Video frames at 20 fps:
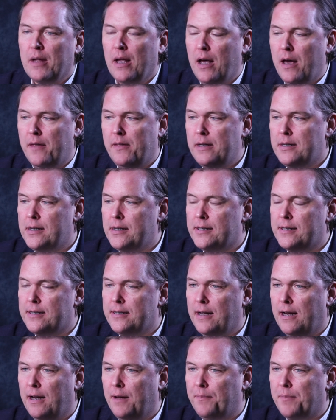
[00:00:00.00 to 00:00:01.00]
And this
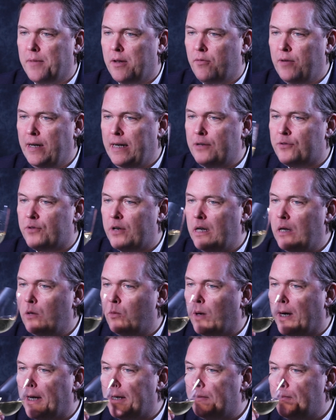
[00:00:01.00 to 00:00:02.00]
is a really intriguing
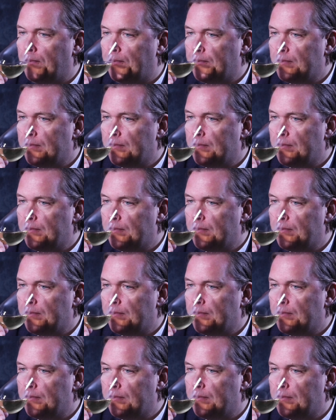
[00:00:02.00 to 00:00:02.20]
wine.